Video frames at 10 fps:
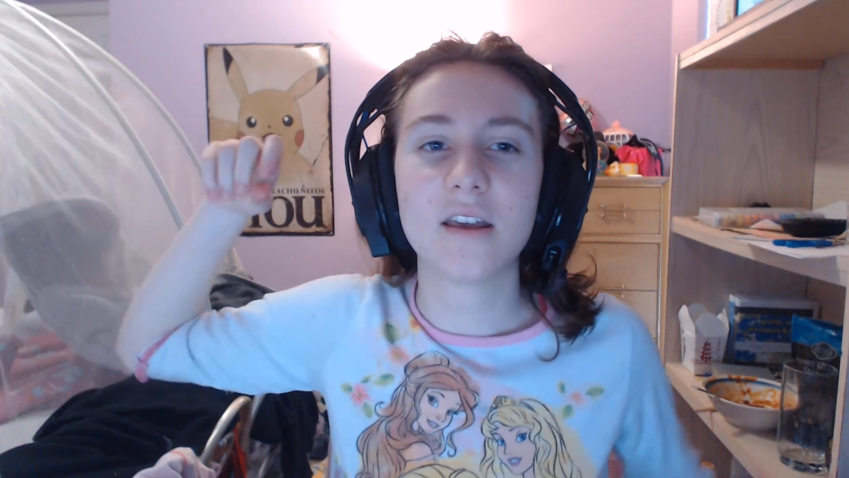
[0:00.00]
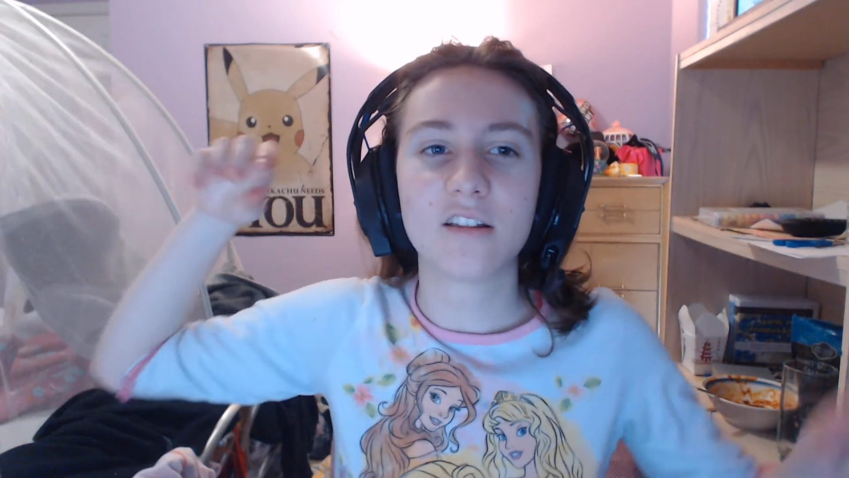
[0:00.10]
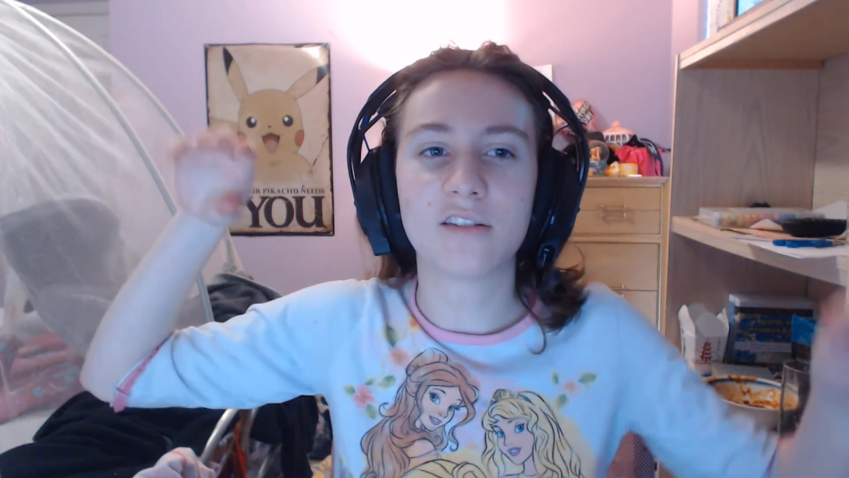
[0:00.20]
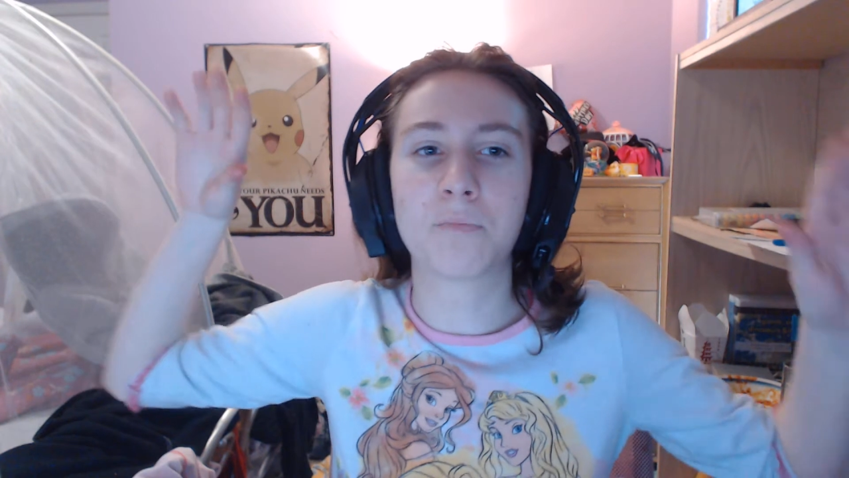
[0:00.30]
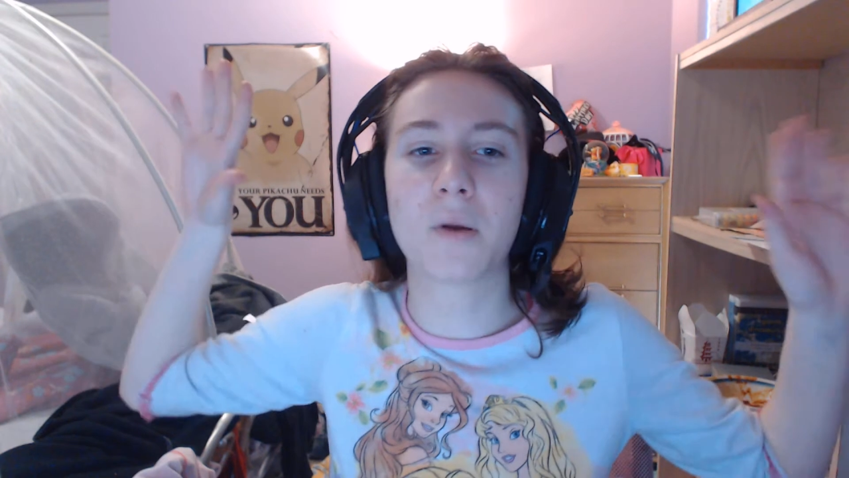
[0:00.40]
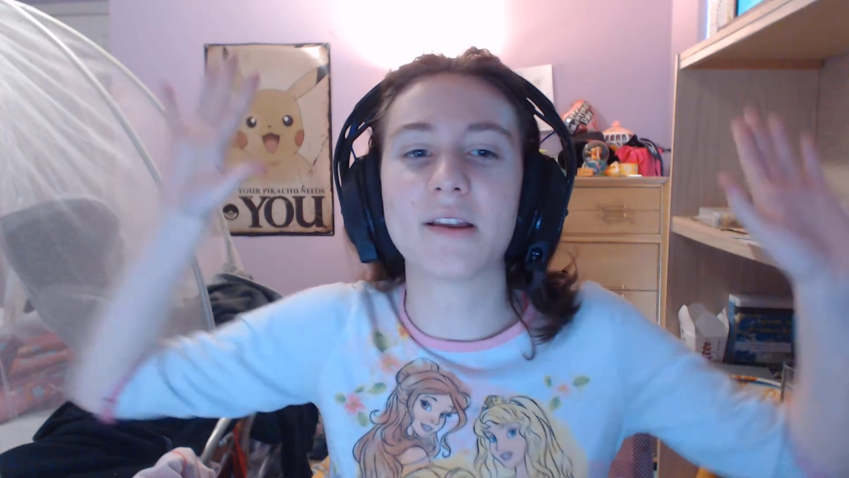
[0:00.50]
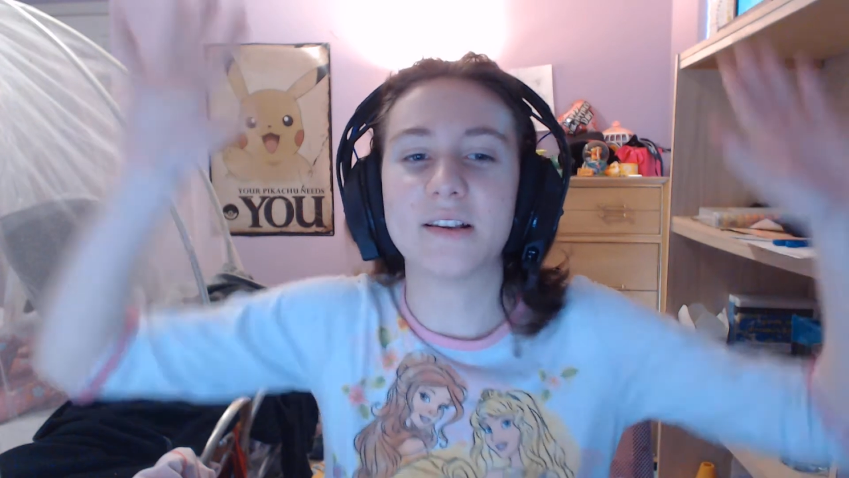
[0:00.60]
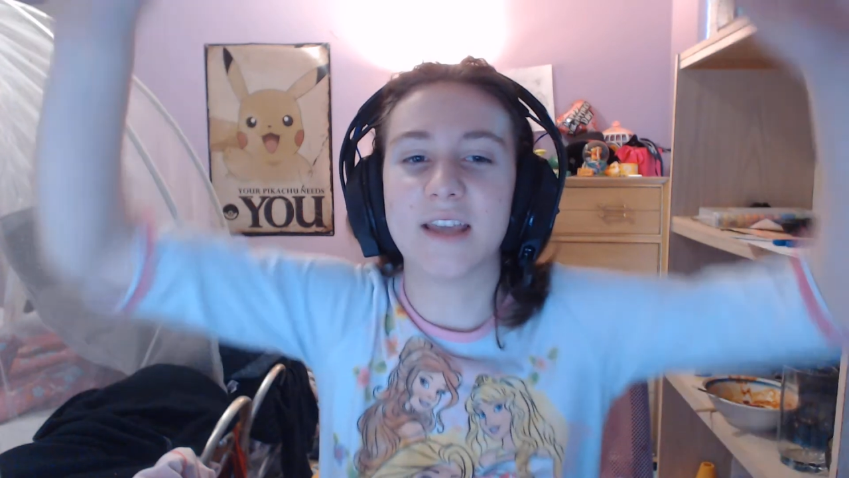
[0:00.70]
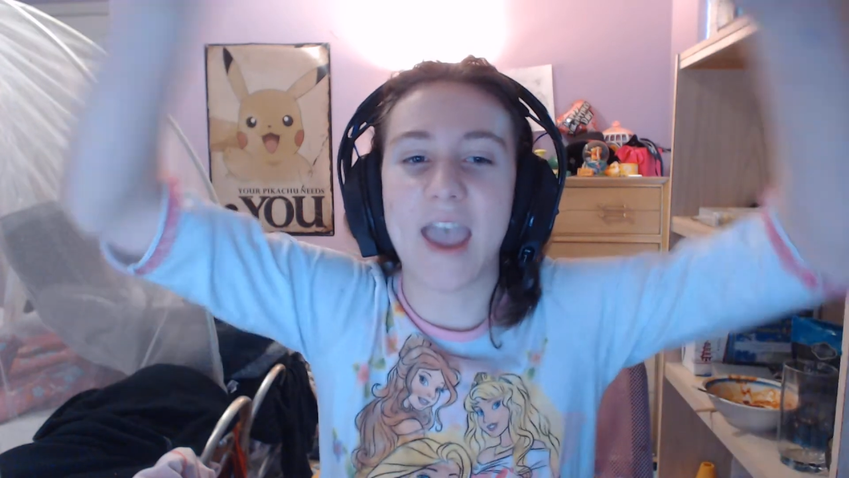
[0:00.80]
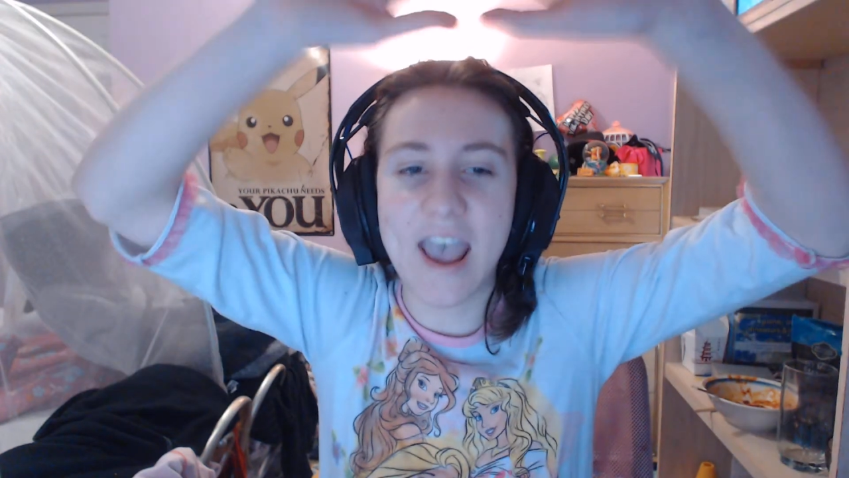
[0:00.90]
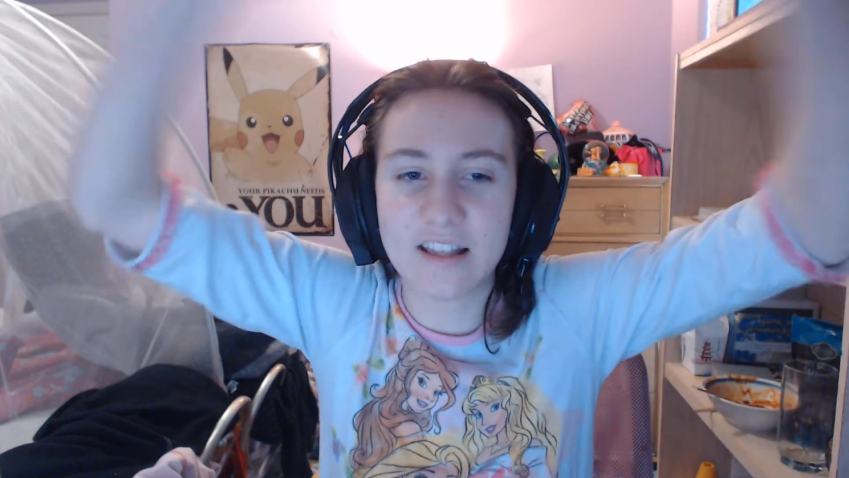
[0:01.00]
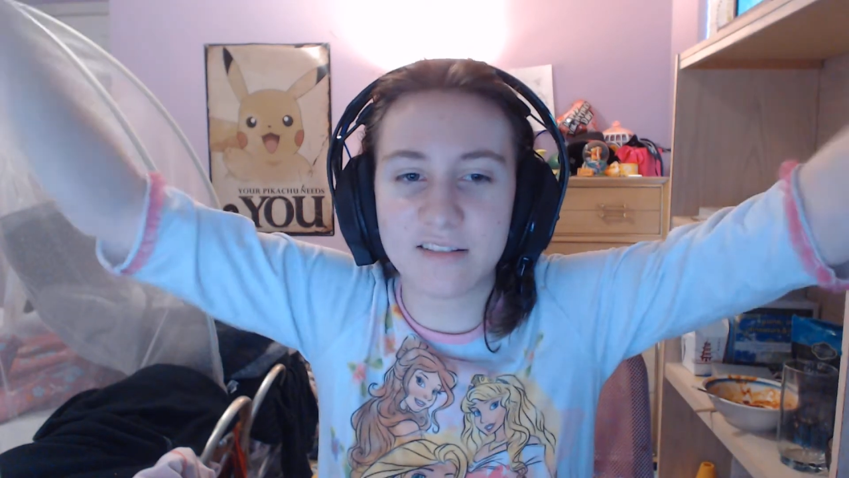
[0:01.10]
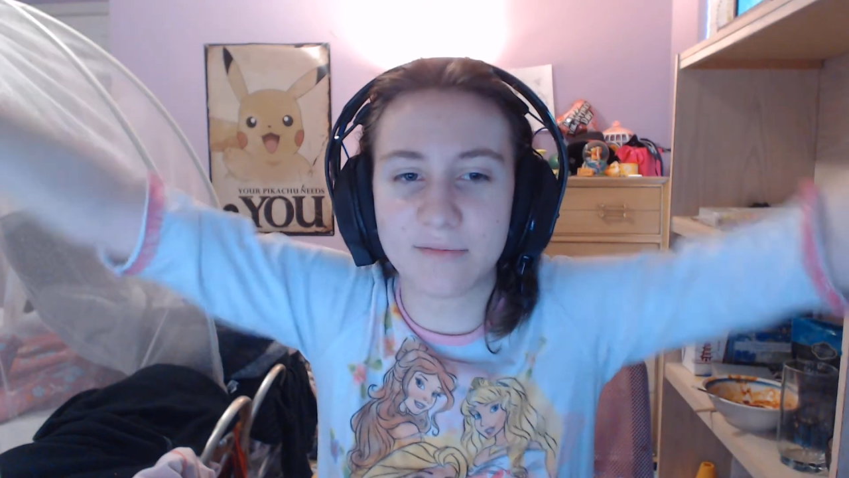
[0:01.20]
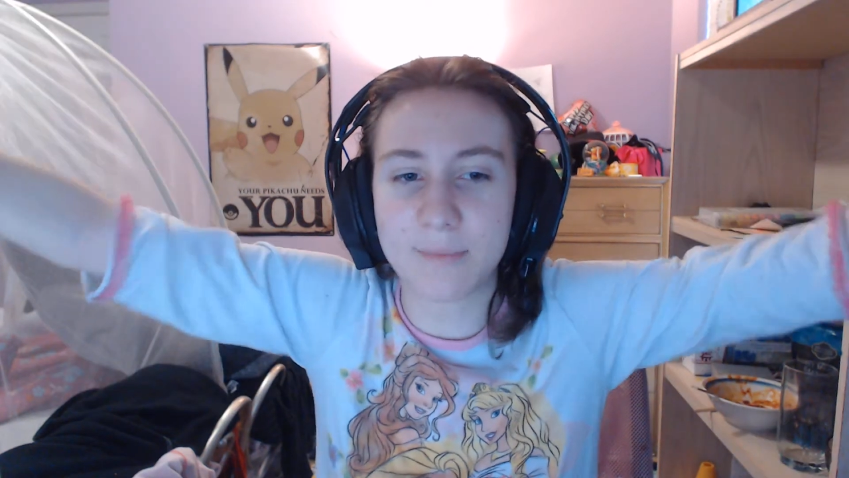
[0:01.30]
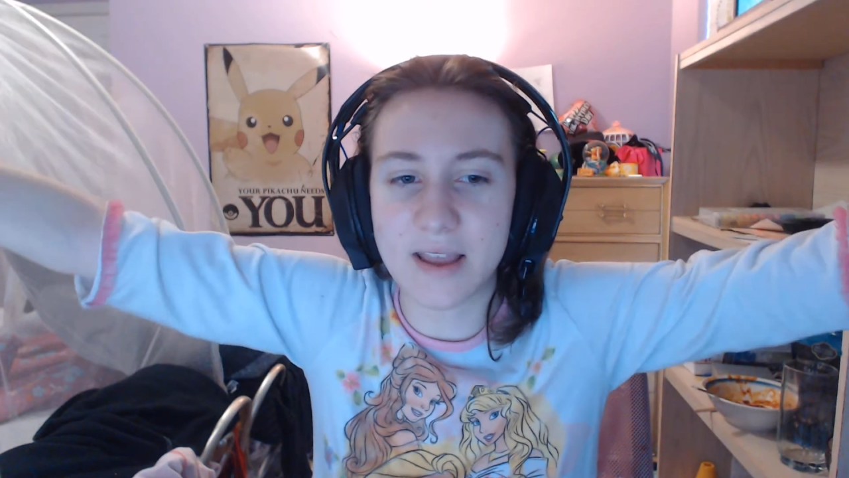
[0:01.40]
Spread it to
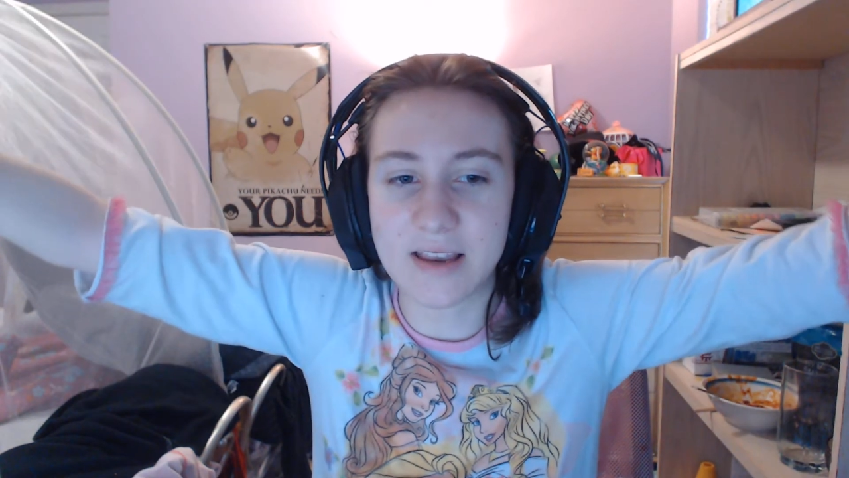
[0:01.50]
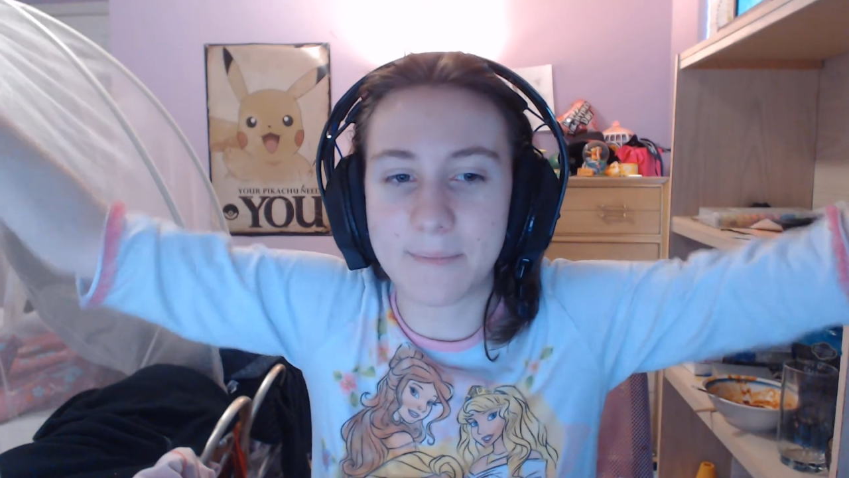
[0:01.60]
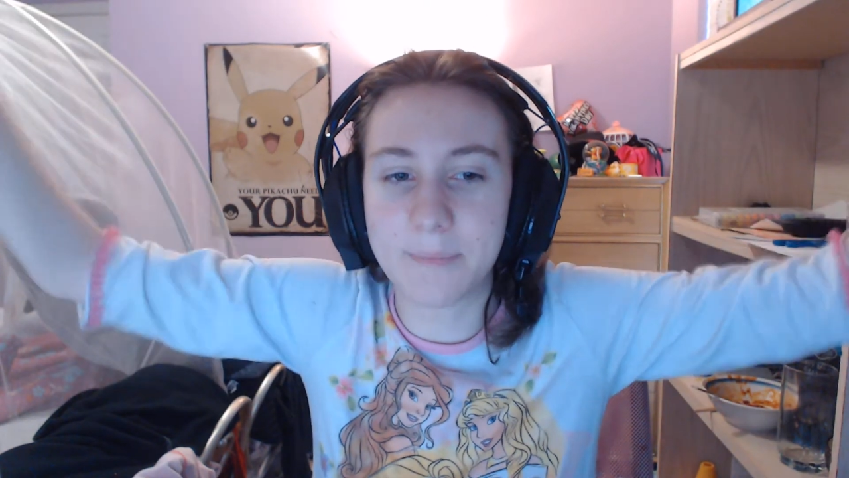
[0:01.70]
as many